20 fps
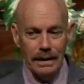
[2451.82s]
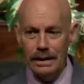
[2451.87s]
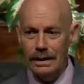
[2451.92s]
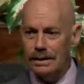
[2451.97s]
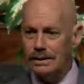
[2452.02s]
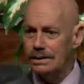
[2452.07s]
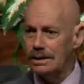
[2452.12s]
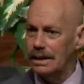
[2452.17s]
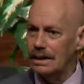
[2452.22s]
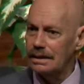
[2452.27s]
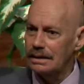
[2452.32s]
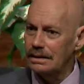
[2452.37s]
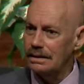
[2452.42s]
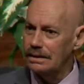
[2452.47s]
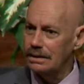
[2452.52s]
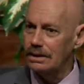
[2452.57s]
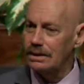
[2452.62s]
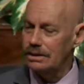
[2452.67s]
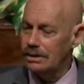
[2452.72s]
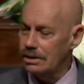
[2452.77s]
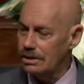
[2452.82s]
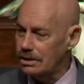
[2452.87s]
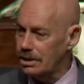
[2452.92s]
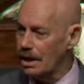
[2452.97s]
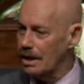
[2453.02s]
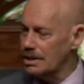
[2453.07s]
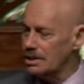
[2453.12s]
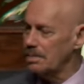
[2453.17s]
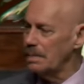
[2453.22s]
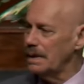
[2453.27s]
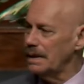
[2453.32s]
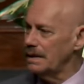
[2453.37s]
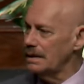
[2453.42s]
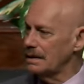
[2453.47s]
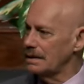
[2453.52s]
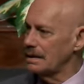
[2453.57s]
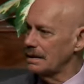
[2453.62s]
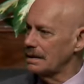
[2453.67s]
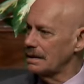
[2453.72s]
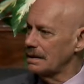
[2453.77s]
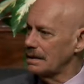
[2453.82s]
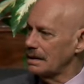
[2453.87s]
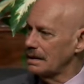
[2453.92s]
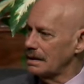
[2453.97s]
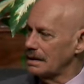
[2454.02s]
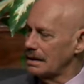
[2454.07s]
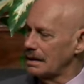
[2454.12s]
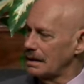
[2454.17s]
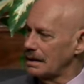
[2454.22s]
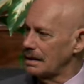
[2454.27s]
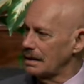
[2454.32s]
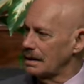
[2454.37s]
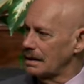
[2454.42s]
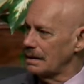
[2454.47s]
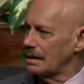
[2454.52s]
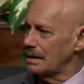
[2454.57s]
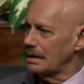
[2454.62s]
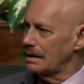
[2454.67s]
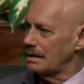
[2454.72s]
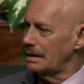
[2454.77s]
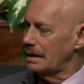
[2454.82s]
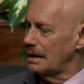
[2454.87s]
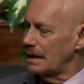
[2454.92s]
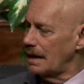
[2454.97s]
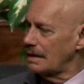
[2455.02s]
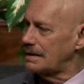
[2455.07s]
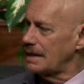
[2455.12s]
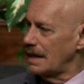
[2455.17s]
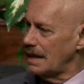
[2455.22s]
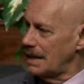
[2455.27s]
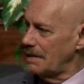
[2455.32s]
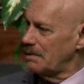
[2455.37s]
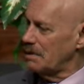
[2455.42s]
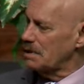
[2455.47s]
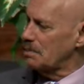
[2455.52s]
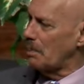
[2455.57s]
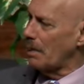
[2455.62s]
He said, Do you trust me? Didn't I tell you it was